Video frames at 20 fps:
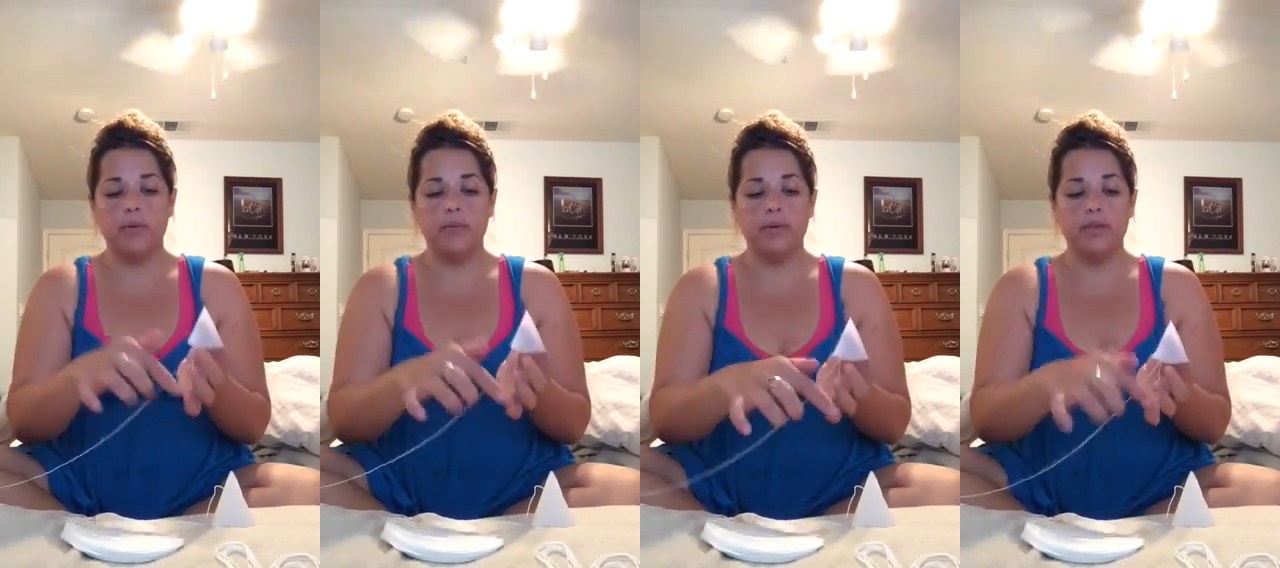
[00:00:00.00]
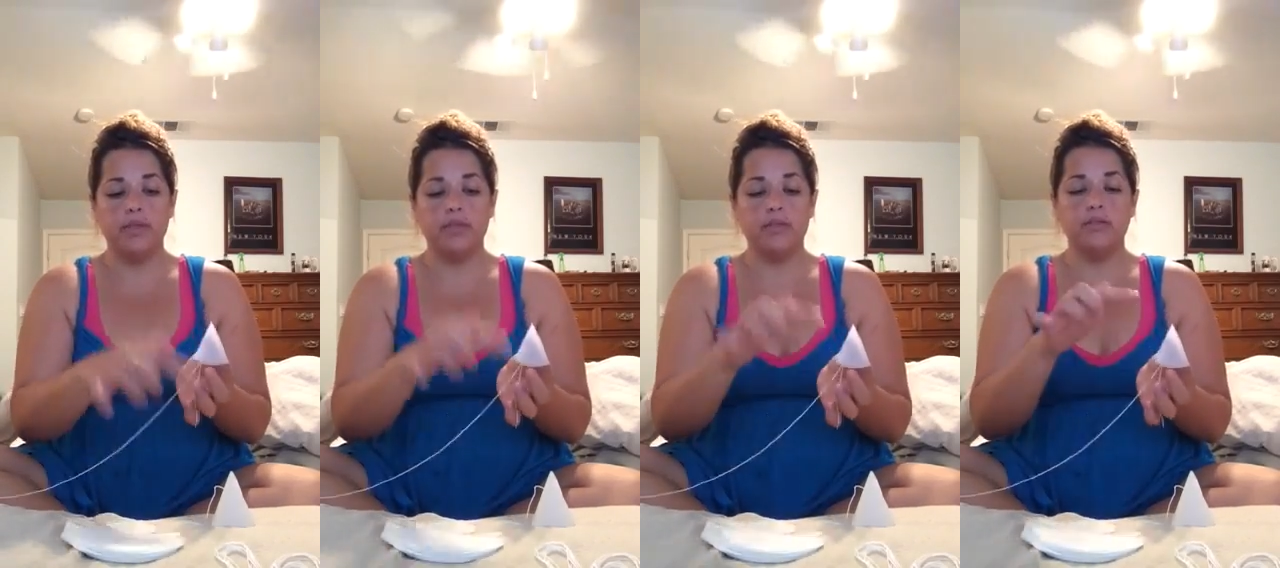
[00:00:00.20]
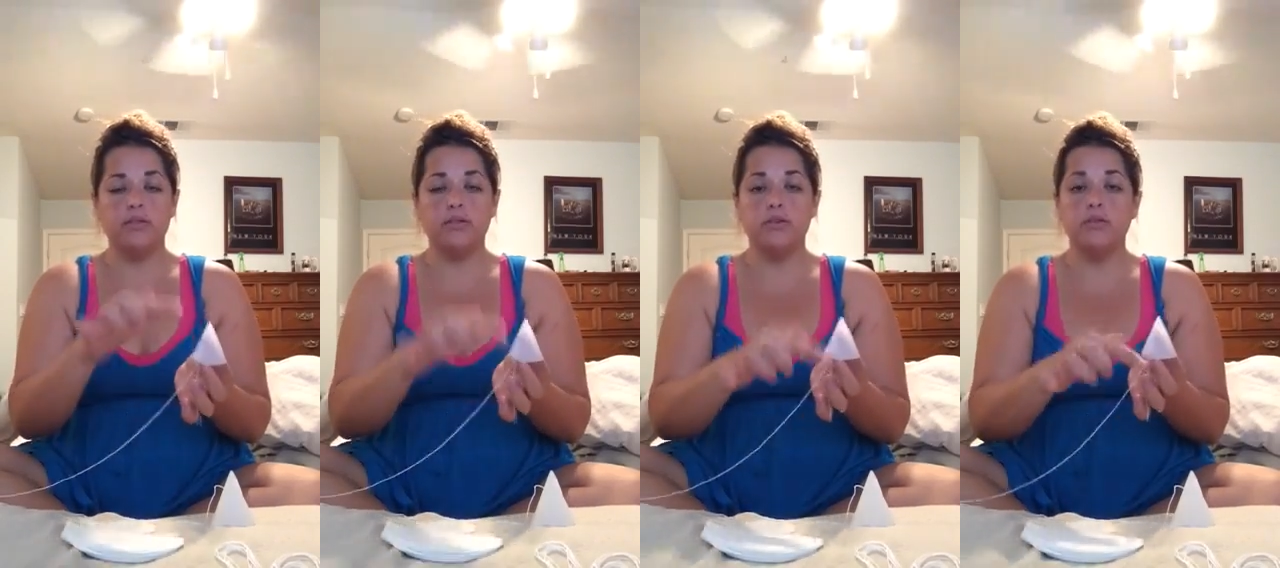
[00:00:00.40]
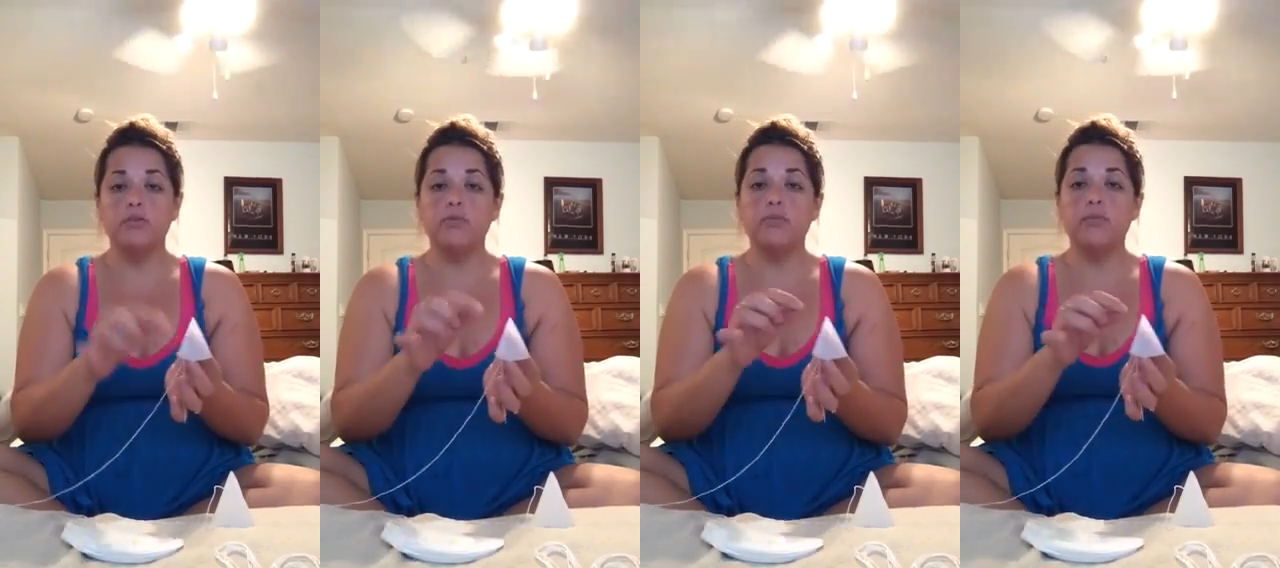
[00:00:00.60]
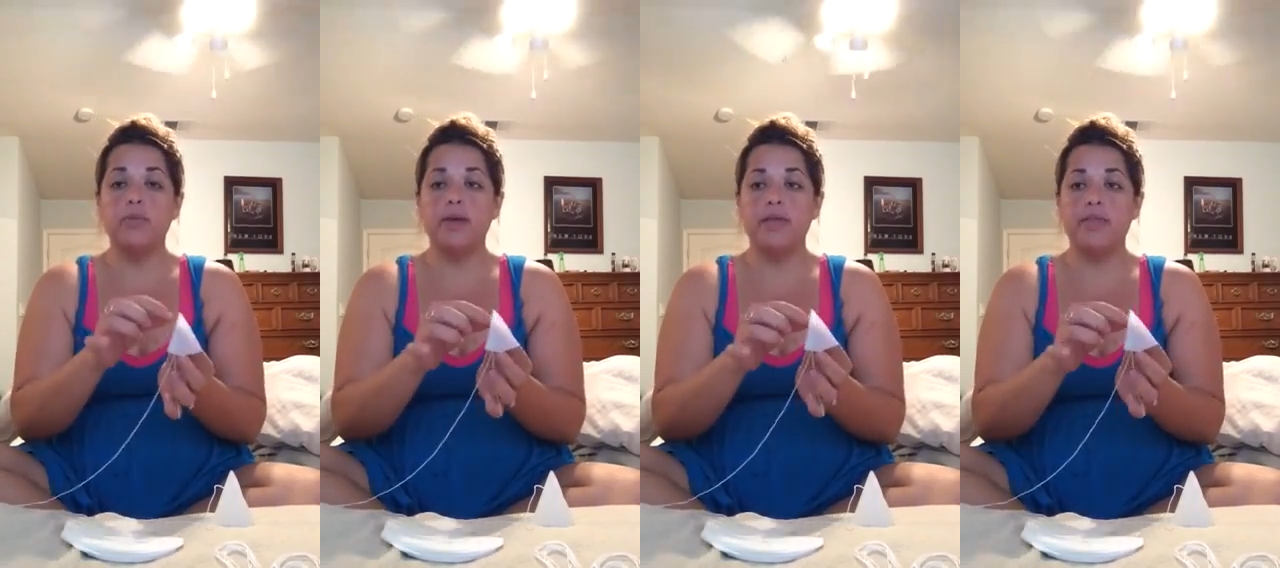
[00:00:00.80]
with a
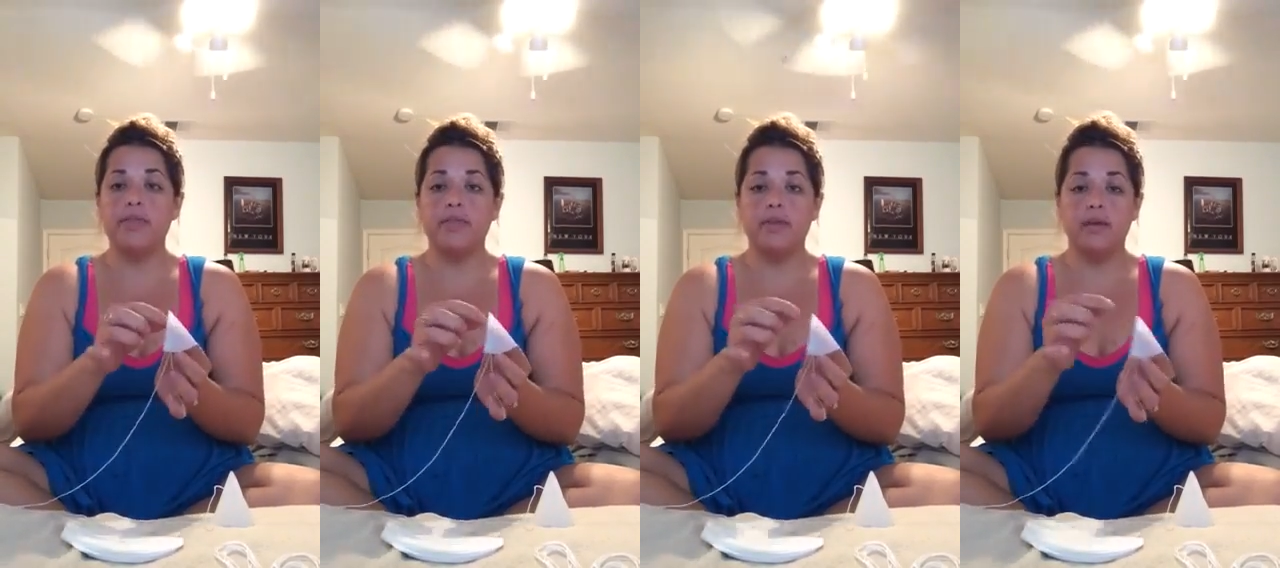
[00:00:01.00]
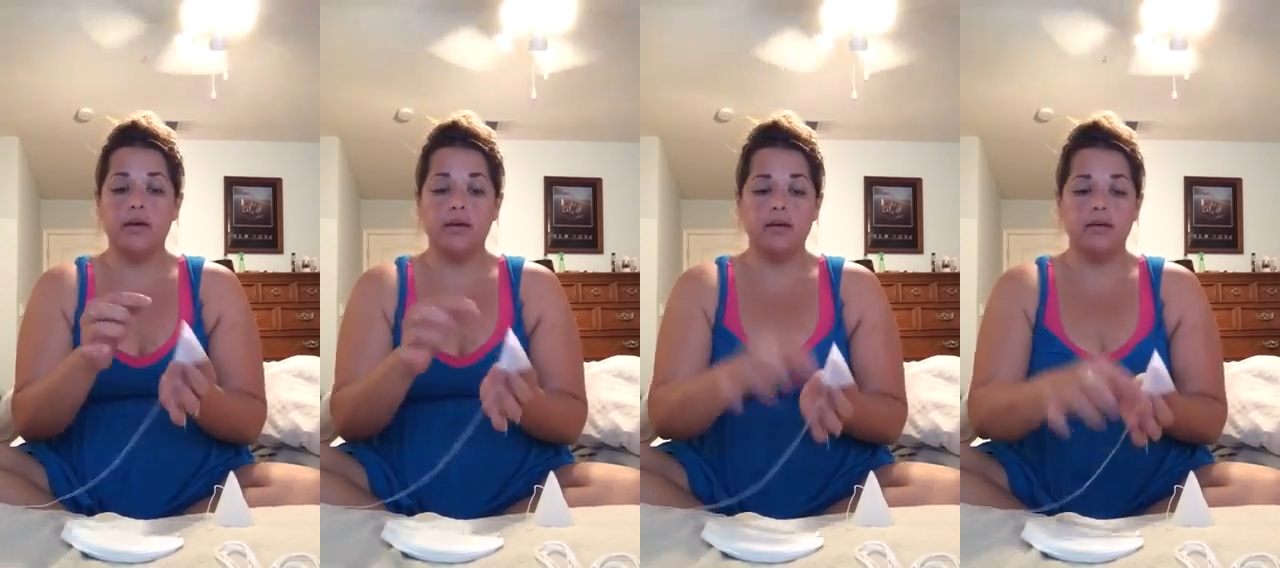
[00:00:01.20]
certain width